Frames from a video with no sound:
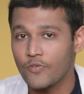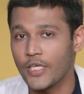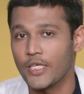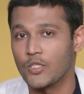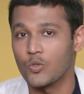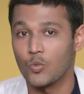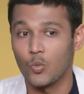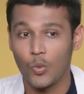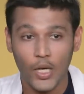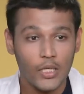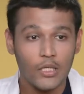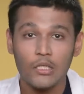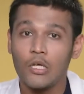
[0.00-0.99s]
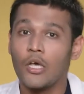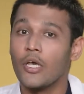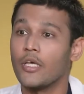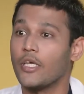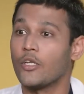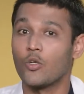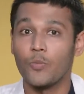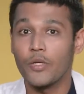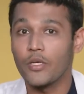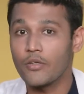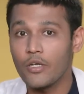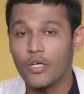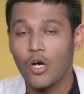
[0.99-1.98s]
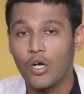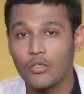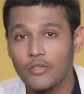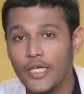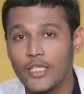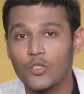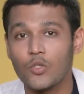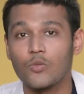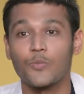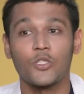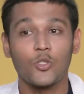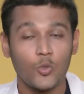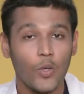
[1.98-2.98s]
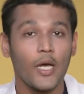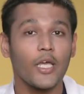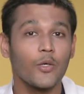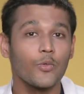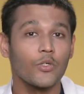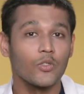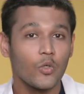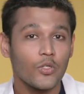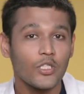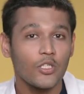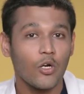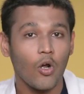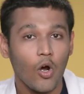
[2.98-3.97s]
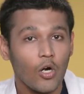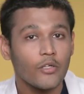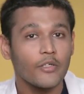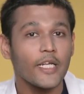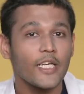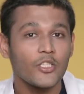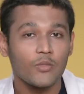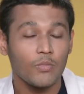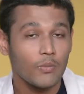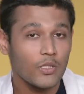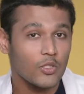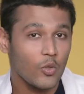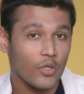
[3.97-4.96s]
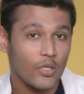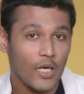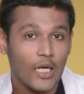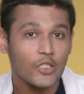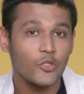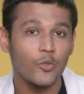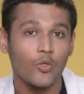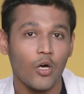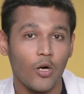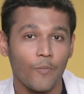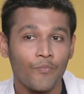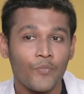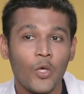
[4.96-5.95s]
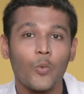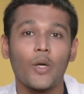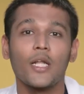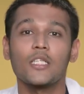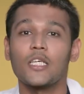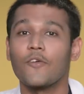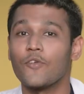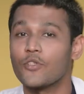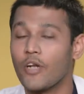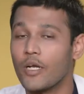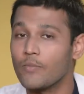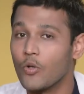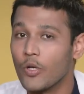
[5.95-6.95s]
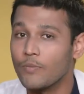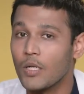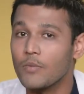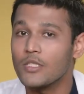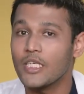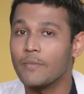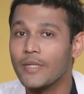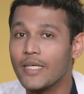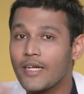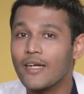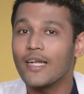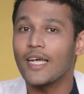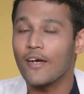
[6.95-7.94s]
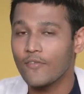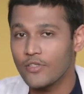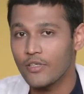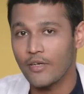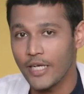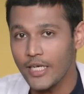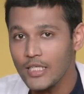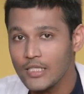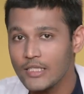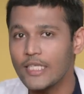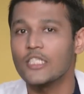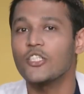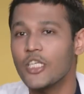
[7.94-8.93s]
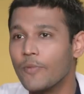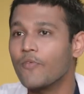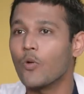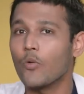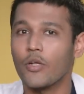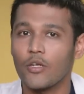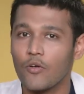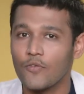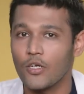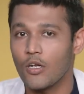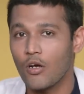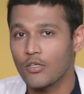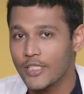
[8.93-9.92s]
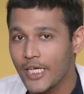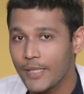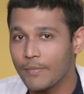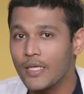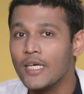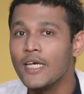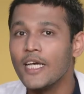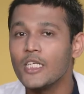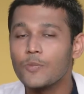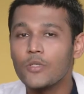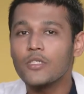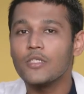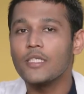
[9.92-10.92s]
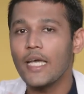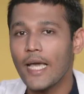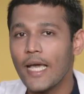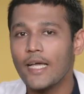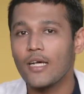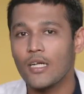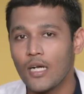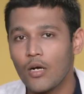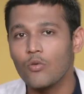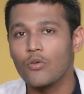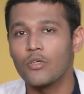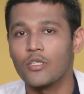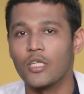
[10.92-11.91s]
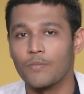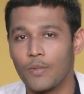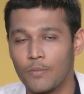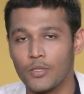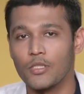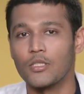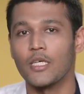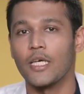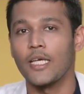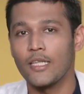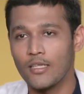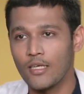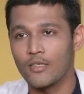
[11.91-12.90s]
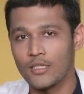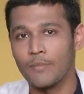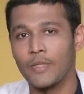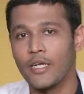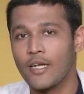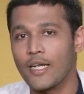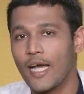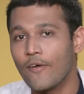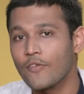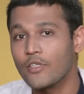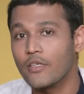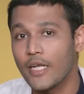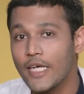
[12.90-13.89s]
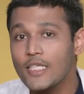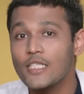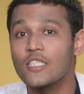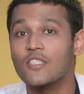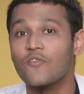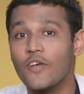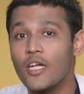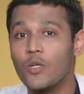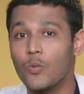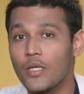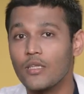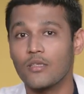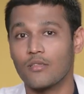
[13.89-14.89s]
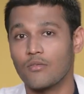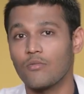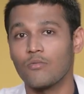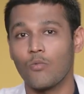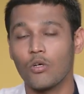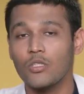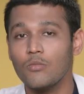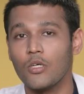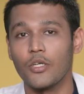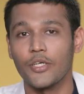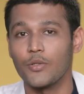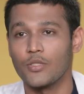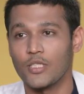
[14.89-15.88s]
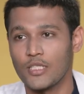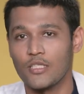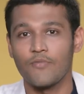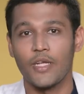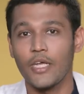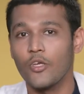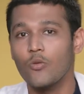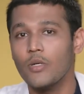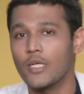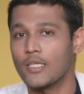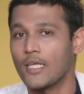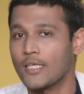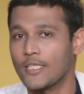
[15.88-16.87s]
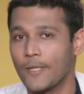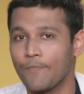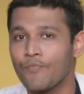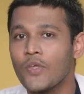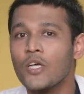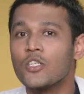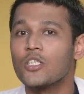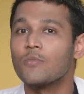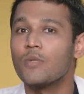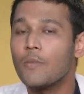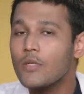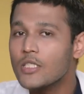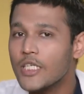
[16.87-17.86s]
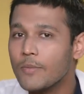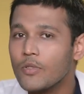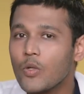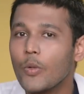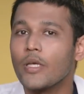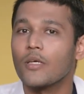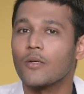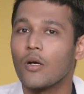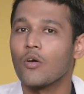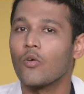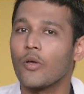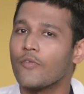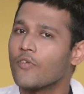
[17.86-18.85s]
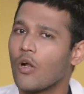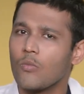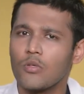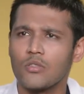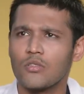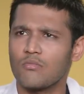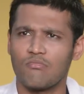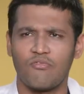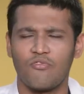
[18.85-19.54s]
things. One, it could be a really hot day, which is why you would notice that on hot days your bubbles don't last too long. Whereas if you try blowing bubbles immediately after the rains, they just keep floating around for a long time. It's because the air around the bubbles immediately after the rains is filled with water molecules. It's very humid at that time. So the bubbles keep going for almost